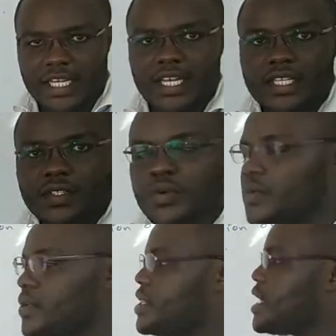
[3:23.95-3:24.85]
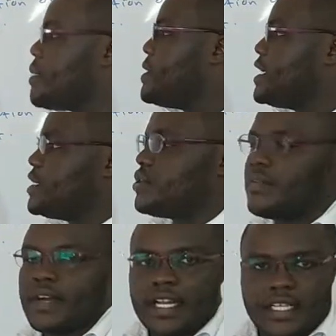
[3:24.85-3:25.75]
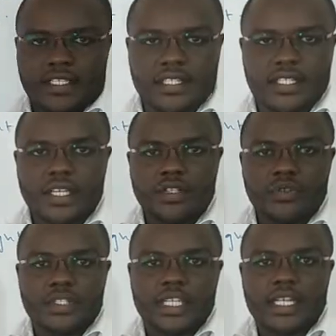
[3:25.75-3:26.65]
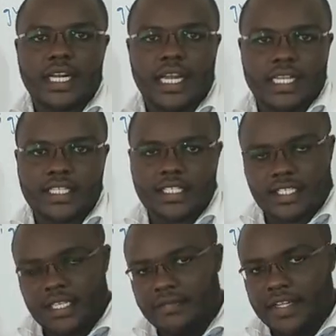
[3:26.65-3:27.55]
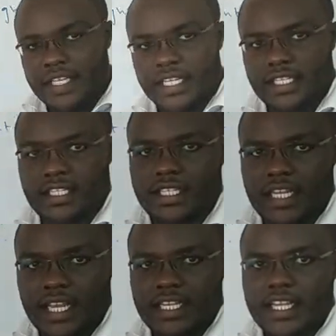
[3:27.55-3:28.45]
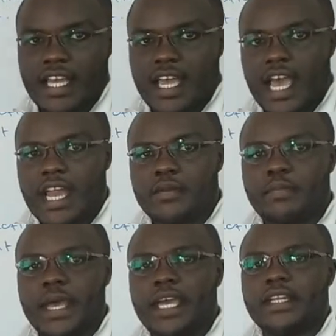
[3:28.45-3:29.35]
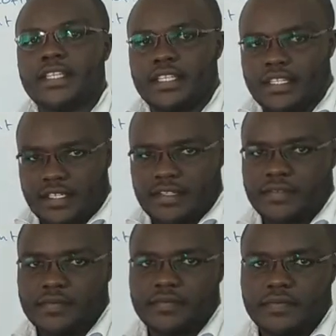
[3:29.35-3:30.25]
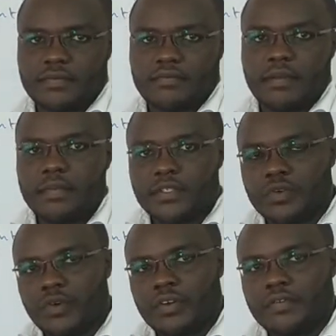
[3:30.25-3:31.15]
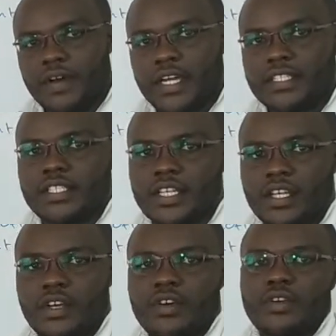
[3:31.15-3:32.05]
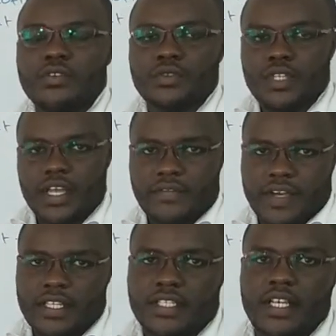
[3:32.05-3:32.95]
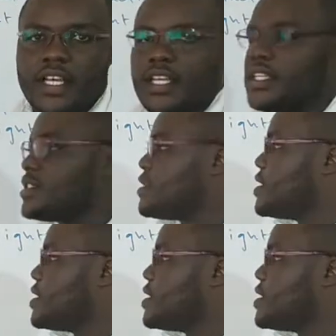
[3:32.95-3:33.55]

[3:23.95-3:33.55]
So the ability of a lens to take light traveling in a straight line and bend it, maybe to converge or to diverge, is the